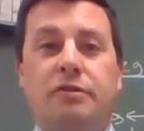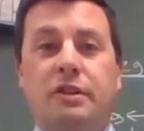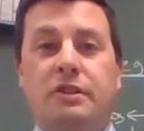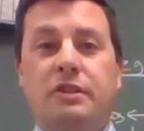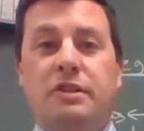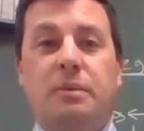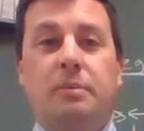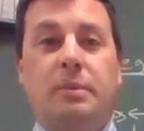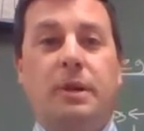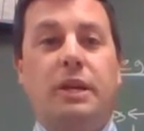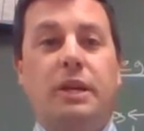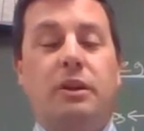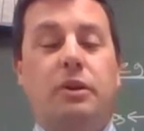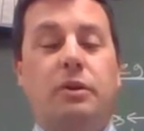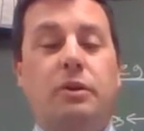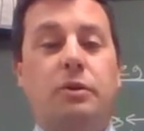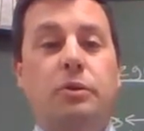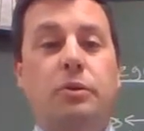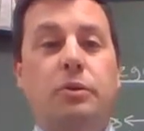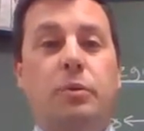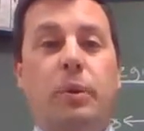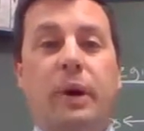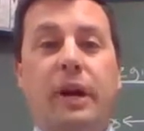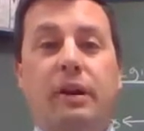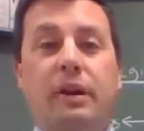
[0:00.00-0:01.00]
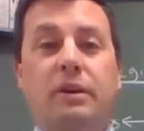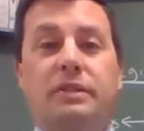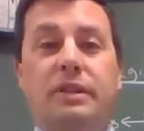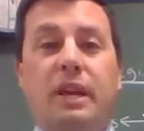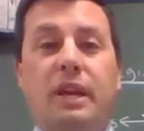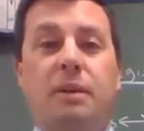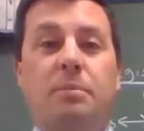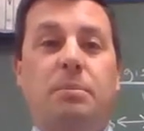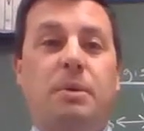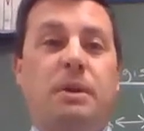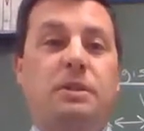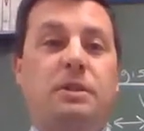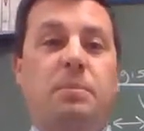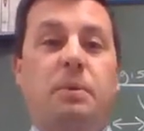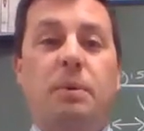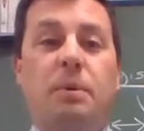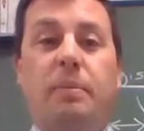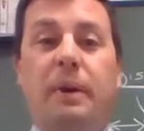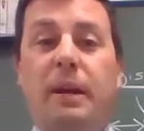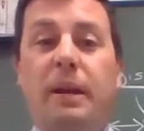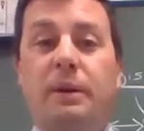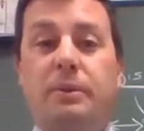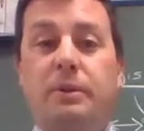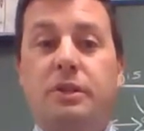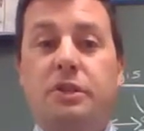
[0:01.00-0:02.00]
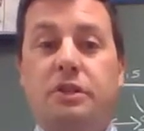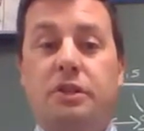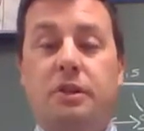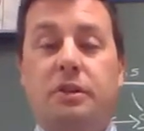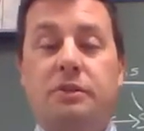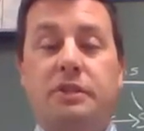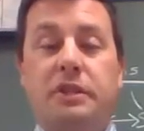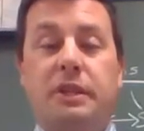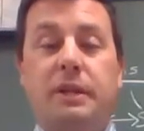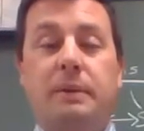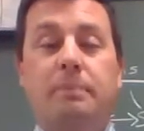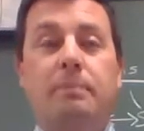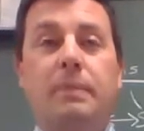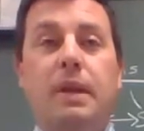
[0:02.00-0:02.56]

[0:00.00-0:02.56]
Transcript: somebody who wears a Pittsburgh Penguins jersey.